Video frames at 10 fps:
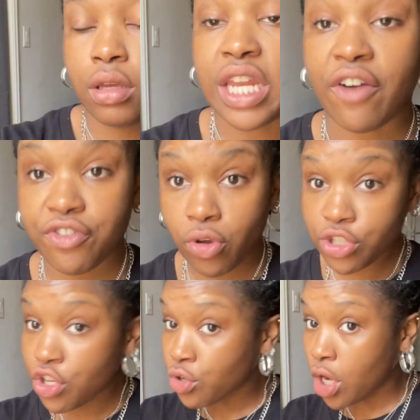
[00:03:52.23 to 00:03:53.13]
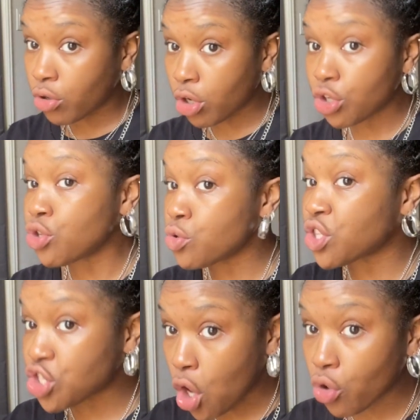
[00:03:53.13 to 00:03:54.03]
Now, for those of you who don't know, you use
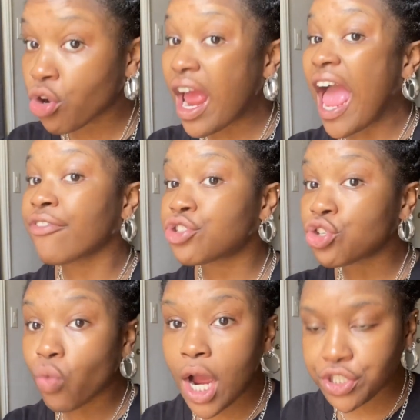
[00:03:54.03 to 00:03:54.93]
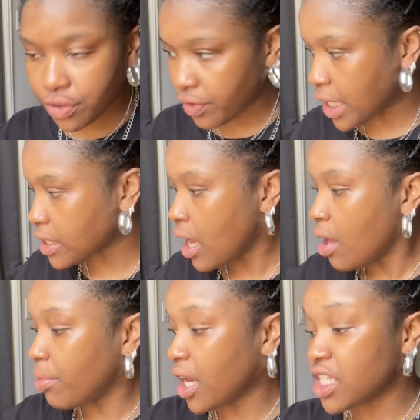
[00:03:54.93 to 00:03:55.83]
the toner after you wash your face
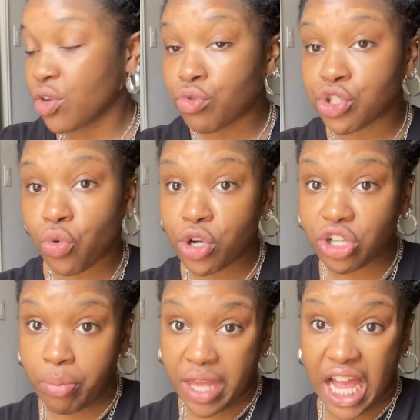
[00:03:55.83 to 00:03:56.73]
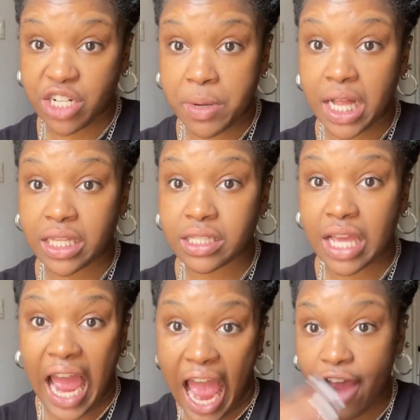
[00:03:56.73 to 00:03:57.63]
because it restores your pH balance
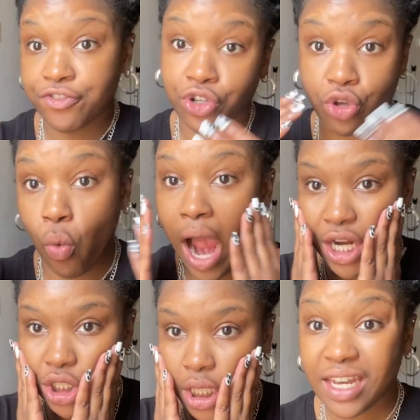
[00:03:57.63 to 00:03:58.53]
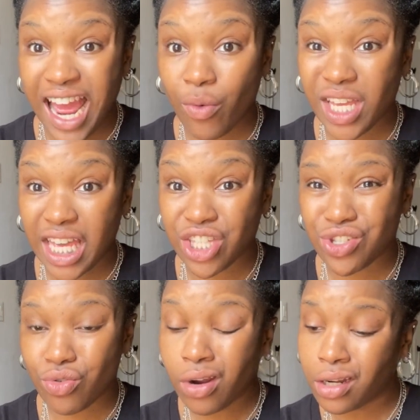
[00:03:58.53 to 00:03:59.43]
after the washing. Now we get
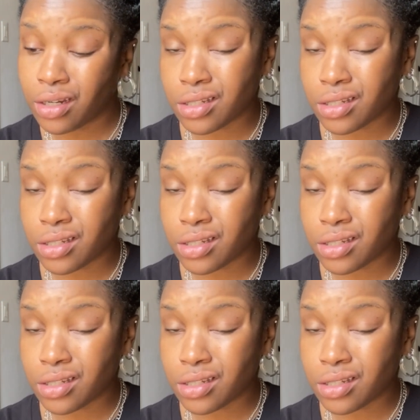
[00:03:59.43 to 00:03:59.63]
into the